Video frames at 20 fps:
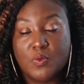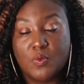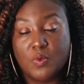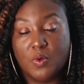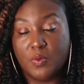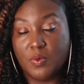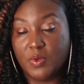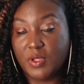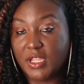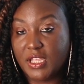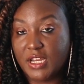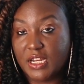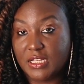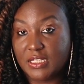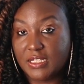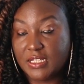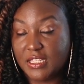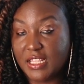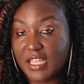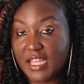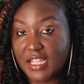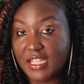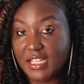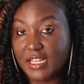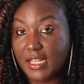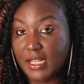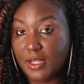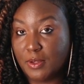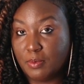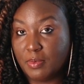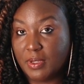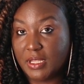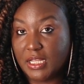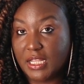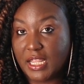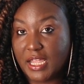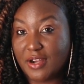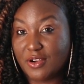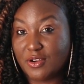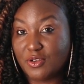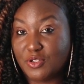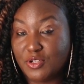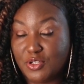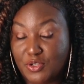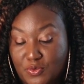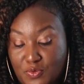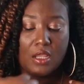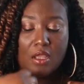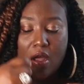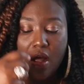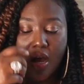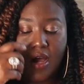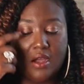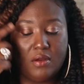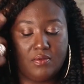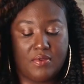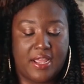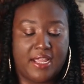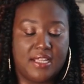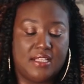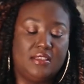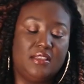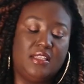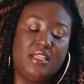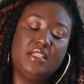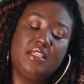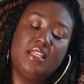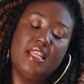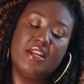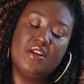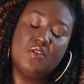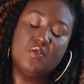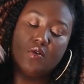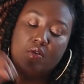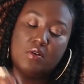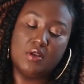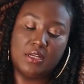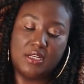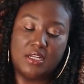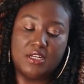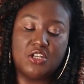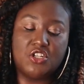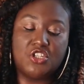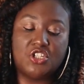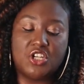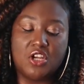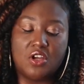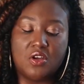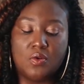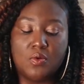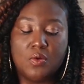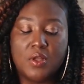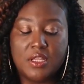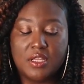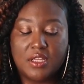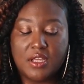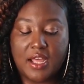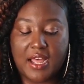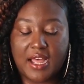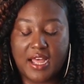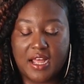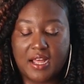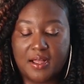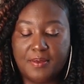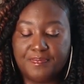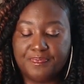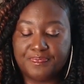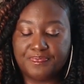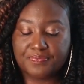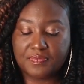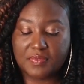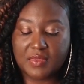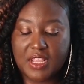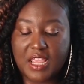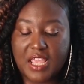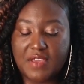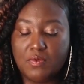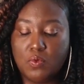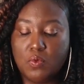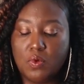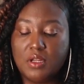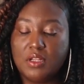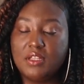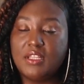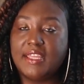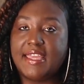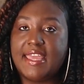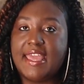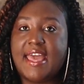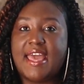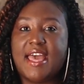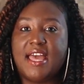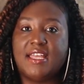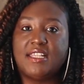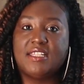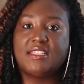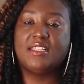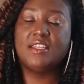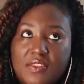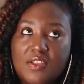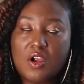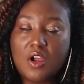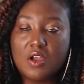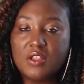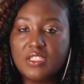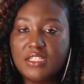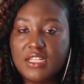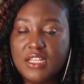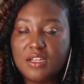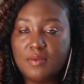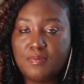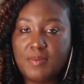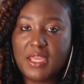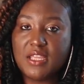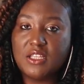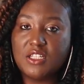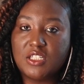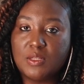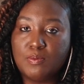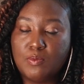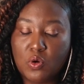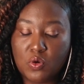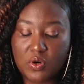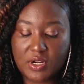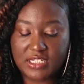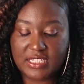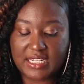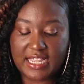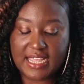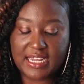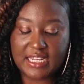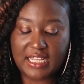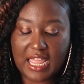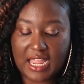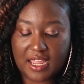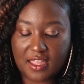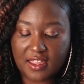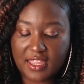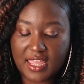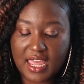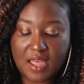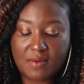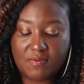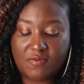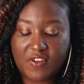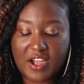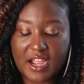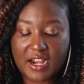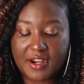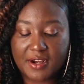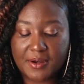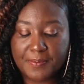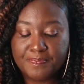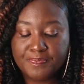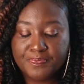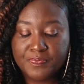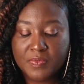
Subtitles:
We will get into that a little bit later too. Alright, then later on in the show, everyone on the cast, they're all sitting and making s'mores at like a campfire.